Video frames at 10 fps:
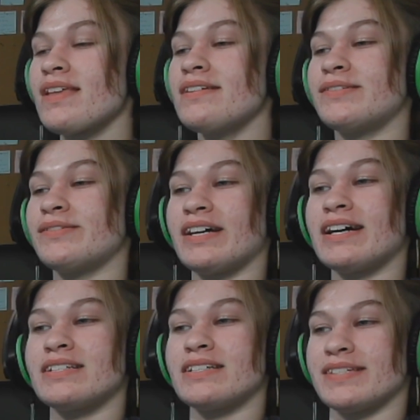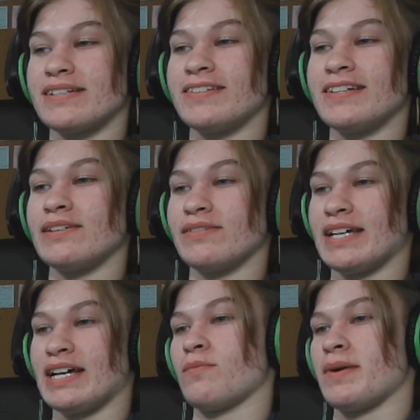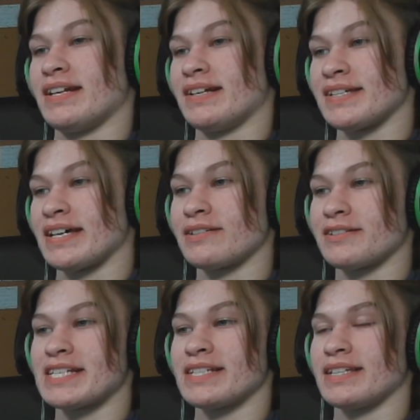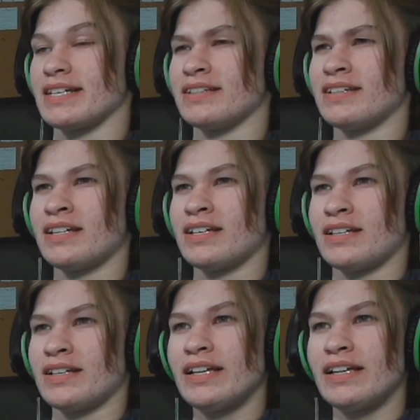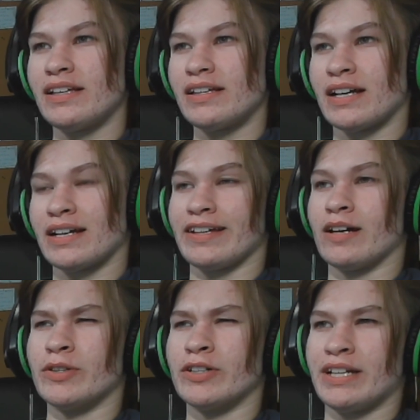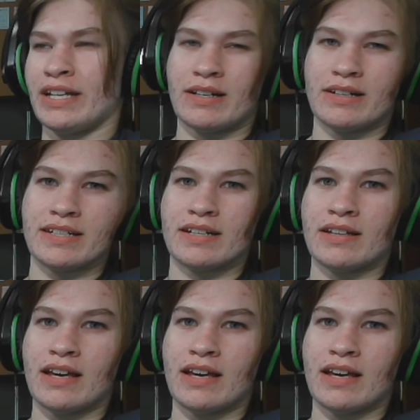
So Akashi was definitely the one to have a panic attack rather than Kageyama or Hinata.